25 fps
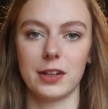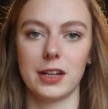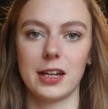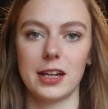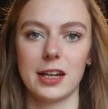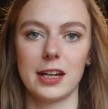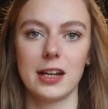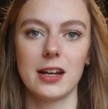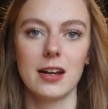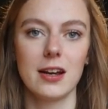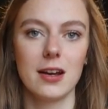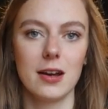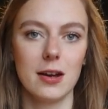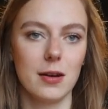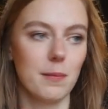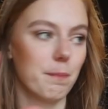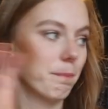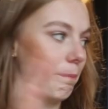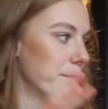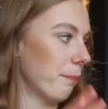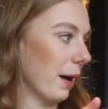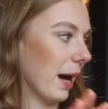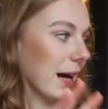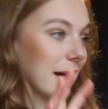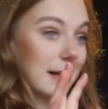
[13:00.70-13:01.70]
the
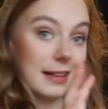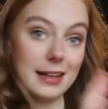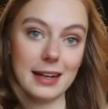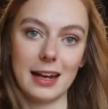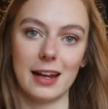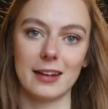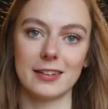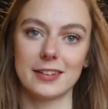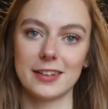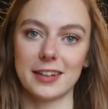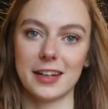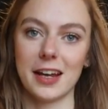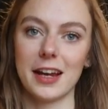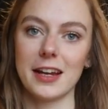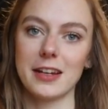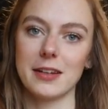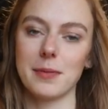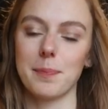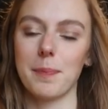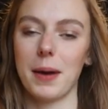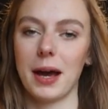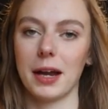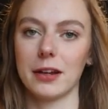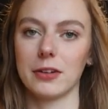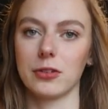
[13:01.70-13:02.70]
back
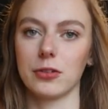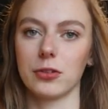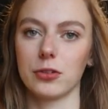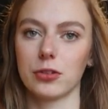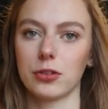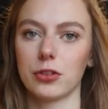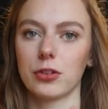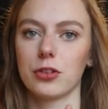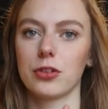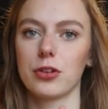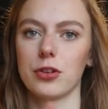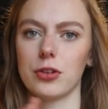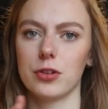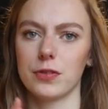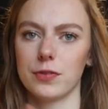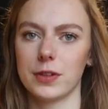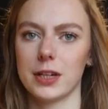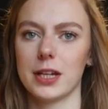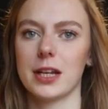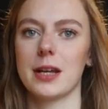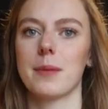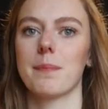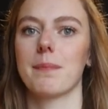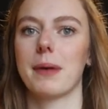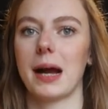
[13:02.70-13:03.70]
elasticated panels to
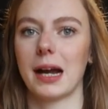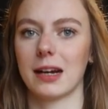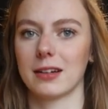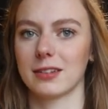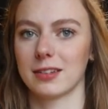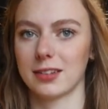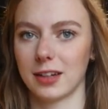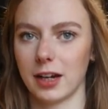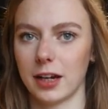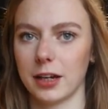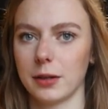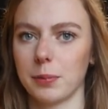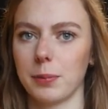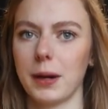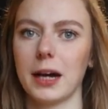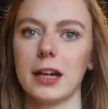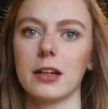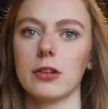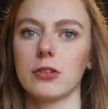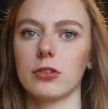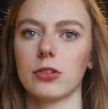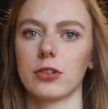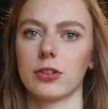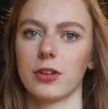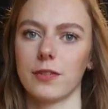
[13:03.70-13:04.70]
the backside
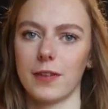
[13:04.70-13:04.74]
panels,